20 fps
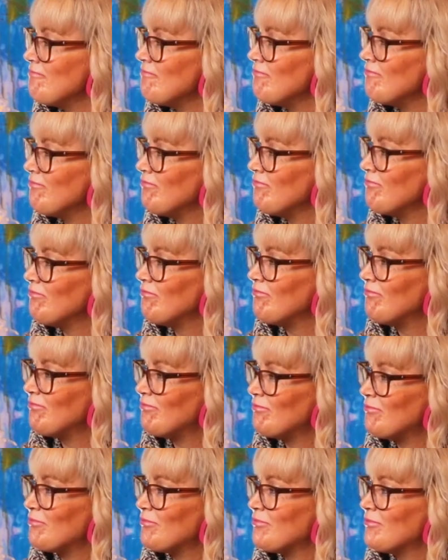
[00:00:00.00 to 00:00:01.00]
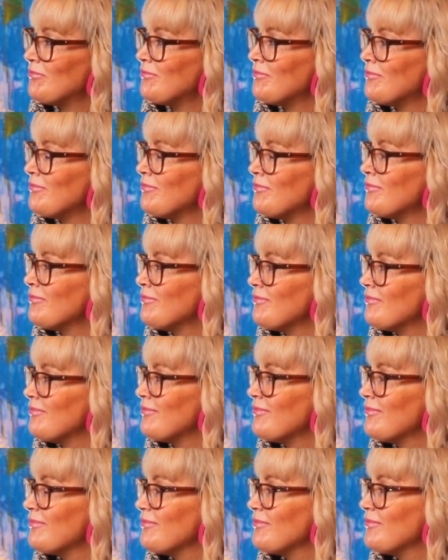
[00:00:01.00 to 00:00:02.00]

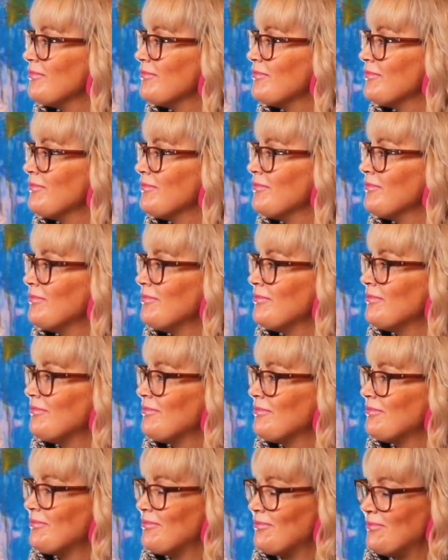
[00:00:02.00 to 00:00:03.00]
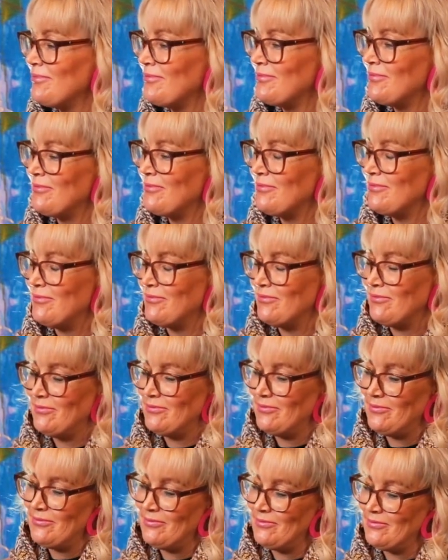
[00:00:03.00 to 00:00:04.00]

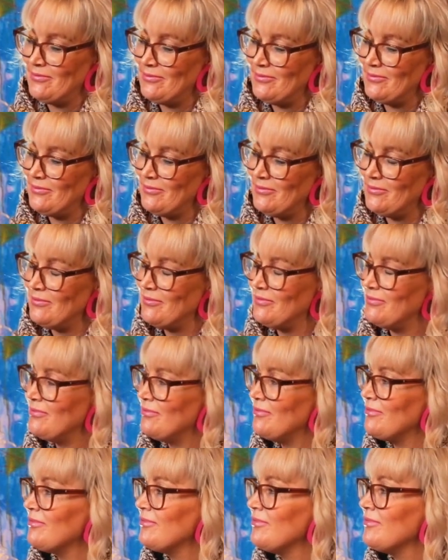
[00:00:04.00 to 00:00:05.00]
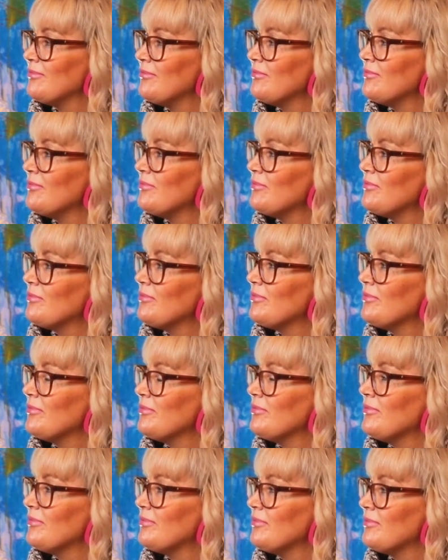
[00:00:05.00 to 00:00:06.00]

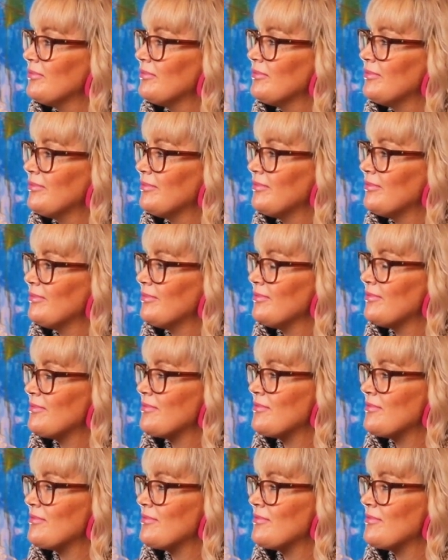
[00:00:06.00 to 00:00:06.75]
(silent)